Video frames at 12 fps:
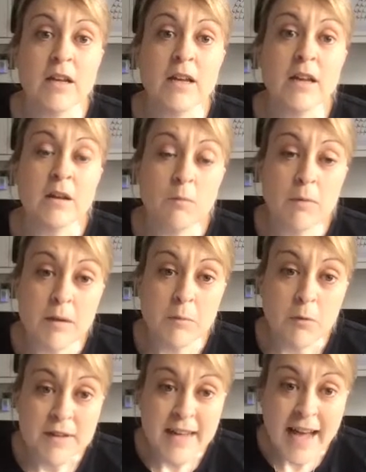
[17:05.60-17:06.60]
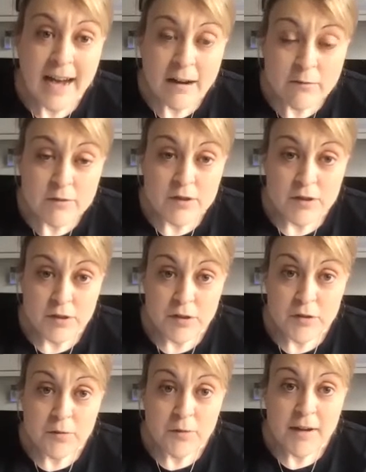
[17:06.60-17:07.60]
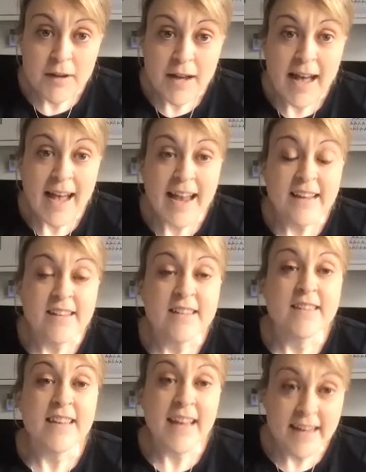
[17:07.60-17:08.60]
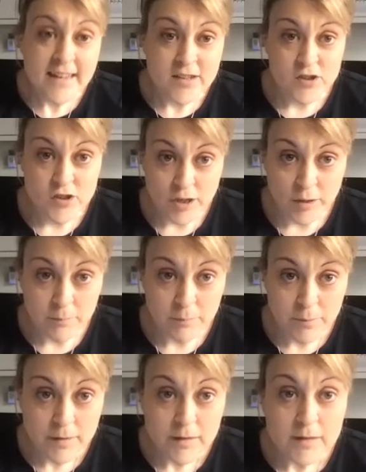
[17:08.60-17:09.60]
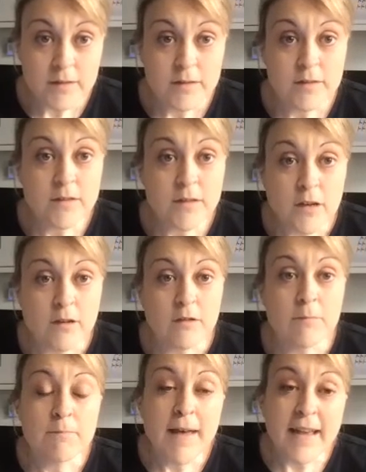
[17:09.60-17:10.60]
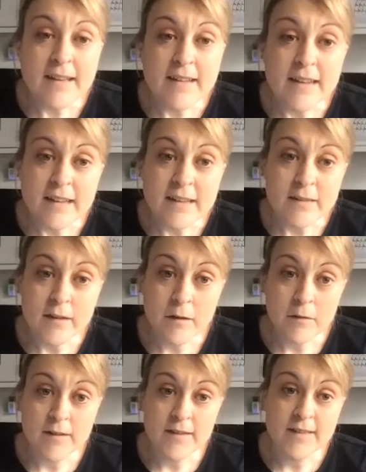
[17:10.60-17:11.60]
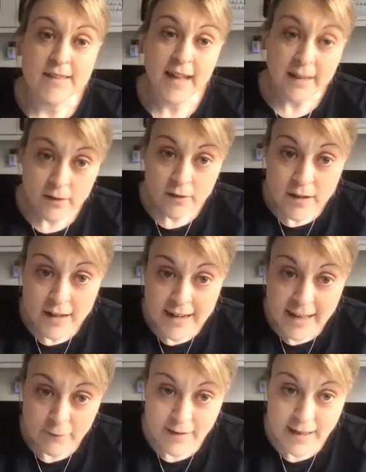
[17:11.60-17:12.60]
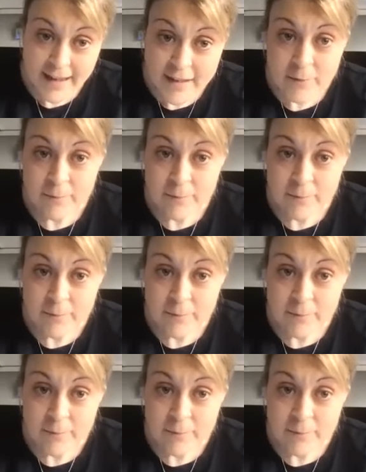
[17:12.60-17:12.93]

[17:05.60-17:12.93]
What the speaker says: We will now do a skater jump. So Megan is going to stand on her left leg.